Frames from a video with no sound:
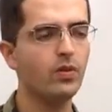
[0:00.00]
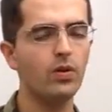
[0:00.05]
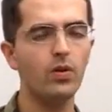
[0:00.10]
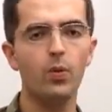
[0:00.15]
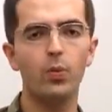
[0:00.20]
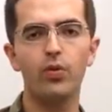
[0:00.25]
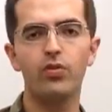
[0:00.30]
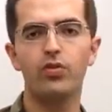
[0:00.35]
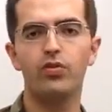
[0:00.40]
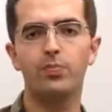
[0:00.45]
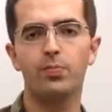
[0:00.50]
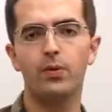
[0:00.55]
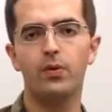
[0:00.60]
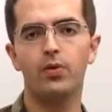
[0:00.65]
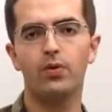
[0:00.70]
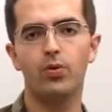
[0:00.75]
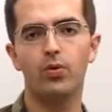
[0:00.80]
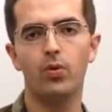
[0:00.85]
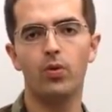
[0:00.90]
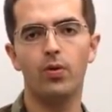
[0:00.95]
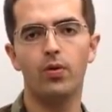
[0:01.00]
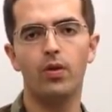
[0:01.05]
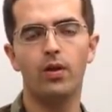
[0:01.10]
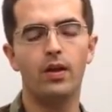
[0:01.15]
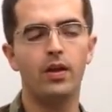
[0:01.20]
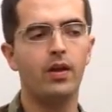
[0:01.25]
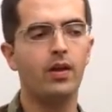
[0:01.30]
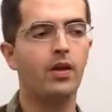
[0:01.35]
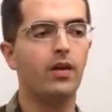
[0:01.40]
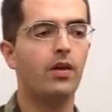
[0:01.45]
which is pretty cool.
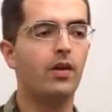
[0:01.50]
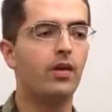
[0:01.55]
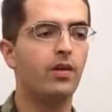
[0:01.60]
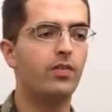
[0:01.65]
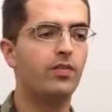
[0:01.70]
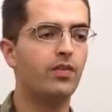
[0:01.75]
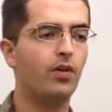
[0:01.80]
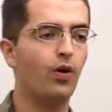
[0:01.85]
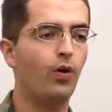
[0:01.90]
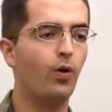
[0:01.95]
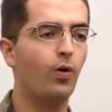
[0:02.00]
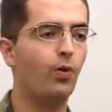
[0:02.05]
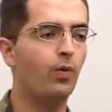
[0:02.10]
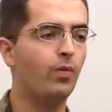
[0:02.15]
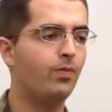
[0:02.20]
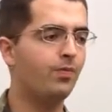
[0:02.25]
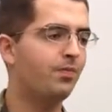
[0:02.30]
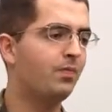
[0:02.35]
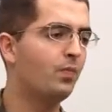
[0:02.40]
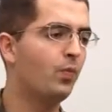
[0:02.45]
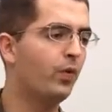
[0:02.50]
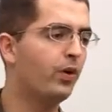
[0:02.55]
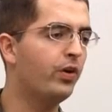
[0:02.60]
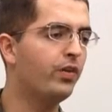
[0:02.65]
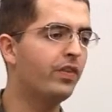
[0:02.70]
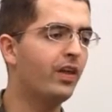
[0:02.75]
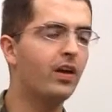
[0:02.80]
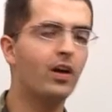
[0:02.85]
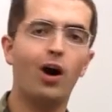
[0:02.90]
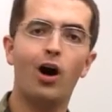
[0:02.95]
So when you
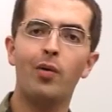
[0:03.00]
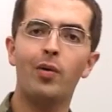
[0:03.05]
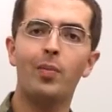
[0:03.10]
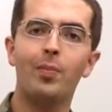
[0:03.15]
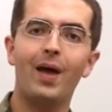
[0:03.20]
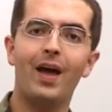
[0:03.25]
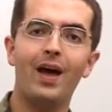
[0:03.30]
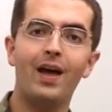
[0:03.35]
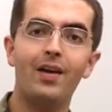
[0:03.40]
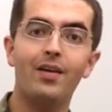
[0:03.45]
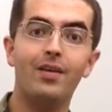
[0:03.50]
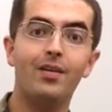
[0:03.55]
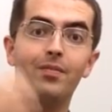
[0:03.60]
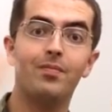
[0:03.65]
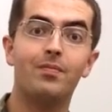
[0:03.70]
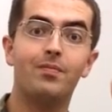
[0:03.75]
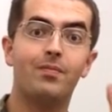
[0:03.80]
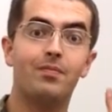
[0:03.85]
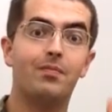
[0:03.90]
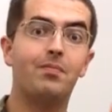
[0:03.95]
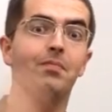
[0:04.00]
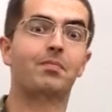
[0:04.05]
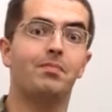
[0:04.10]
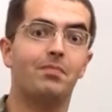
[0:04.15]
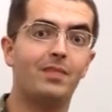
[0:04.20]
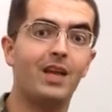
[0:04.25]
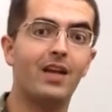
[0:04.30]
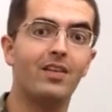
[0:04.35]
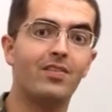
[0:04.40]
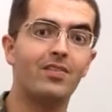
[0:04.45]
think Army Band,
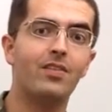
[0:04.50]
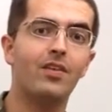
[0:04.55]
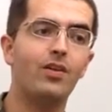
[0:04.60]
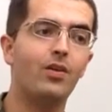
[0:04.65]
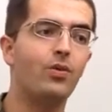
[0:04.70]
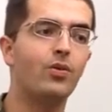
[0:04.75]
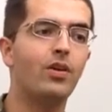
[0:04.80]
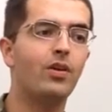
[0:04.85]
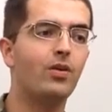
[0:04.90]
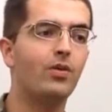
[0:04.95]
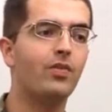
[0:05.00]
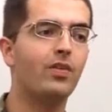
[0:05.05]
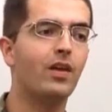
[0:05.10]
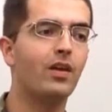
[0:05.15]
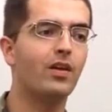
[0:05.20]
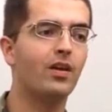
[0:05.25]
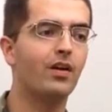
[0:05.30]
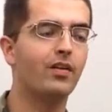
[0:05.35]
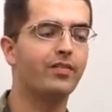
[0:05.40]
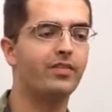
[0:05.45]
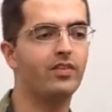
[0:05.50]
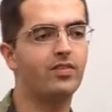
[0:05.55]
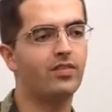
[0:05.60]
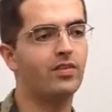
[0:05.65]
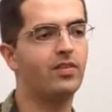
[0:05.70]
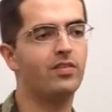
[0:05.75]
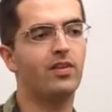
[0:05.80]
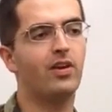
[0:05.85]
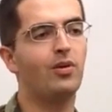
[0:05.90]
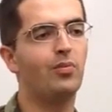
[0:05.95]
that's the unit you think of, is the
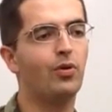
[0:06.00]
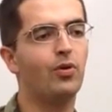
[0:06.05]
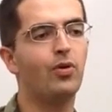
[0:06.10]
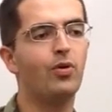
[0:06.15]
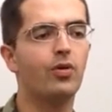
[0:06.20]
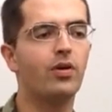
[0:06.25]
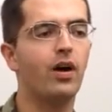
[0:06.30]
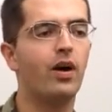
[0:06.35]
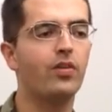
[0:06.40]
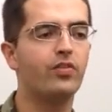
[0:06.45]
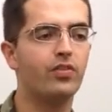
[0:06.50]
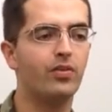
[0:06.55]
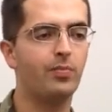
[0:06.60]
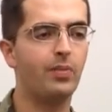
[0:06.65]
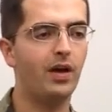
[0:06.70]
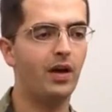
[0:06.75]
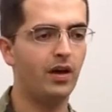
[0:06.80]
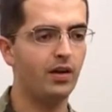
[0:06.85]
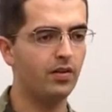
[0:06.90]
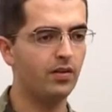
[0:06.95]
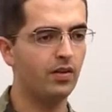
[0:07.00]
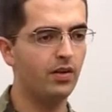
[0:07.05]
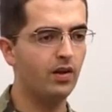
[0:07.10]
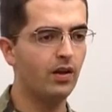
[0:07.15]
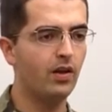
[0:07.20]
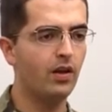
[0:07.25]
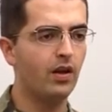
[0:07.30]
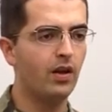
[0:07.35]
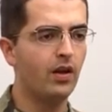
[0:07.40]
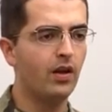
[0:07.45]
Ceremonial Concert Band.
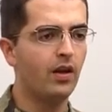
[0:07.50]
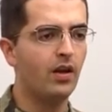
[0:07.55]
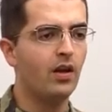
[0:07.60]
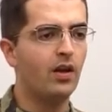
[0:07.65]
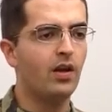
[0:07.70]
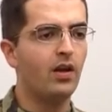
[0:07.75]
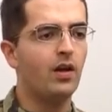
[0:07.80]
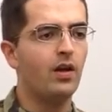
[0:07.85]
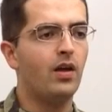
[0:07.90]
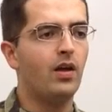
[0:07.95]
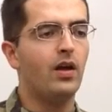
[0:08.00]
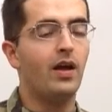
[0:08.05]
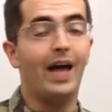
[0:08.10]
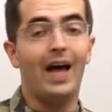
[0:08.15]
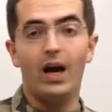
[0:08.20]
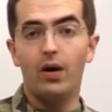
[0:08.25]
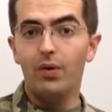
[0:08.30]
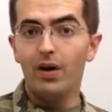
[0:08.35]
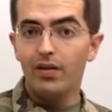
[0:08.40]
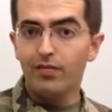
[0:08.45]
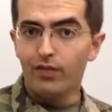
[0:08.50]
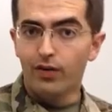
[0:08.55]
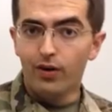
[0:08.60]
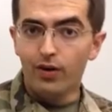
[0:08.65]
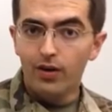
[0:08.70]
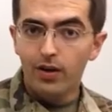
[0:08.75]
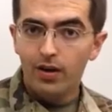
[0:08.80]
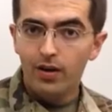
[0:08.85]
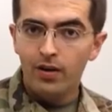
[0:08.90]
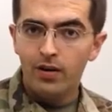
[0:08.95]

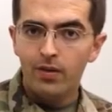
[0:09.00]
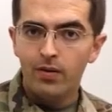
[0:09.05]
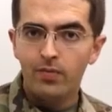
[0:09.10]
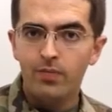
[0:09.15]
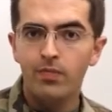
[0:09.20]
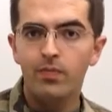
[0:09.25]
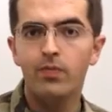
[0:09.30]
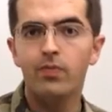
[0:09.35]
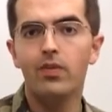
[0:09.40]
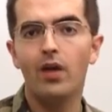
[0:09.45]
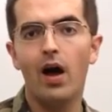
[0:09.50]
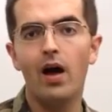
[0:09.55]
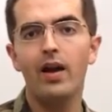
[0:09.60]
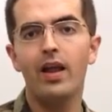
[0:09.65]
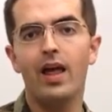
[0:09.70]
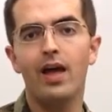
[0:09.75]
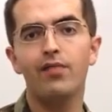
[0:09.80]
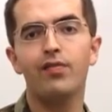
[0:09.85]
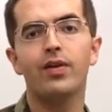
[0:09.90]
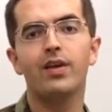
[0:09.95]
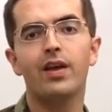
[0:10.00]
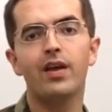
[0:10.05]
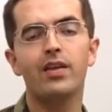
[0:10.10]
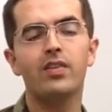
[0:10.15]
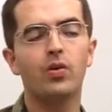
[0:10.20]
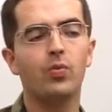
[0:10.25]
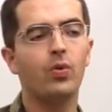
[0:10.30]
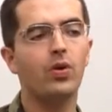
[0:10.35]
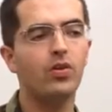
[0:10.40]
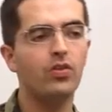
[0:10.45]
However, not every gig
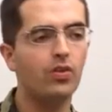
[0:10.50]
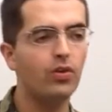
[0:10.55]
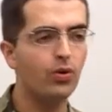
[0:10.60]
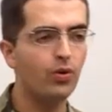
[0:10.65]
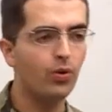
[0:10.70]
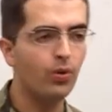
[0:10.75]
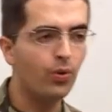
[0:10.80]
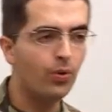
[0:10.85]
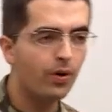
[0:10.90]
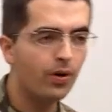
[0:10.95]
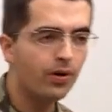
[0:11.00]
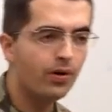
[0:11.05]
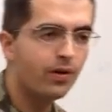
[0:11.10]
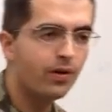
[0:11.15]
that we do